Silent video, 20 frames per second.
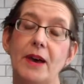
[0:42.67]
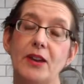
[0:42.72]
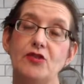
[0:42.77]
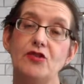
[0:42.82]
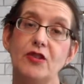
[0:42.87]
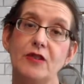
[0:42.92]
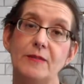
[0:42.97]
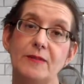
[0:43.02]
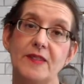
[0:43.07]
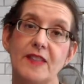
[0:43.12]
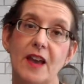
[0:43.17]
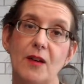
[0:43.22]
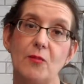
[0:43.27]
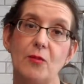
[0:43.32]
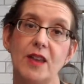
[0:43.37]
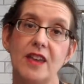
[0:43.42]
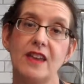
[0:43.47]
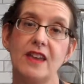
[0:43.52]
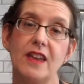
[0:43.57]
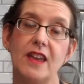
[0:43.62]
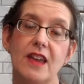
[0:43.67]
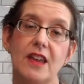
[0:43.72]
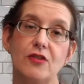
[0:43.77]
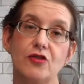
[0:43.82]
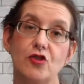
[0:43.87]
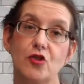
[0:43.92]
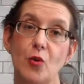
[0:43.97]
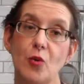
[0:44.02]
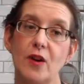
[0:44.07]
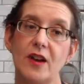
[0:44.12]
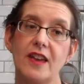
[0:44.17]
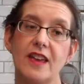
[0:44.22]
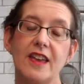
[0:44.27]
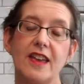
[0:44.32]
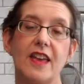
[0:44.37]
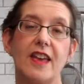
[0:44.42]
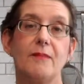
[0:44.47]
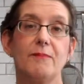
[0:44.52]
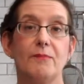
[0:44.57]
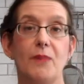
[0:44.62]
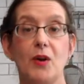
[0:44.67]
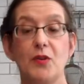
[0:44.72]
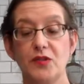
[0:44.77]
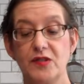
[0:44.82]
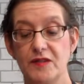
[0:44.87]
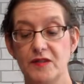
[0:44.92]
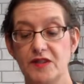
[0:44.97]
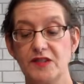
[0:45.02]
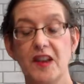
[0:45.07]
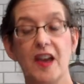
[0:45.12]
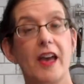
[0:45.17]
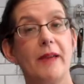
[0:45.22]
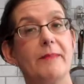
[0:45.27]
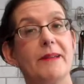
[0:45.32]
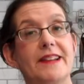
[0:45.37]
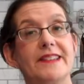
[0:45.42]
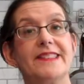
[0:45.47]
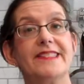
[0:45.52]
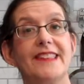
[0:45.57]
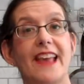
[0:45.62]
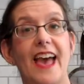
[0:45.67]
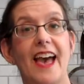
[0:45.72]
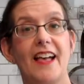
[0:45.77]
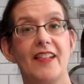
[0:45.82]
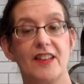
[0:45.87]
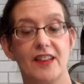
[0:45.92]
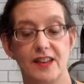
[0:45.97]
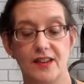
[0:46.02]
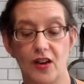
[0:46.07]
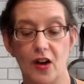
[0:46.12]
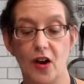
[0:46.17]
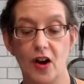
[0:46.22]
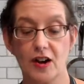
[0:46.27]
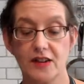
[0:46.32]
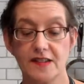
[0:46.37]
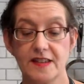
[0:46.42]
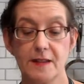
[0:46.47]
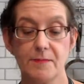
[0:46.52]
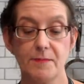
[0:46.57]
mushrooms that we enjoy most of the time in a salad are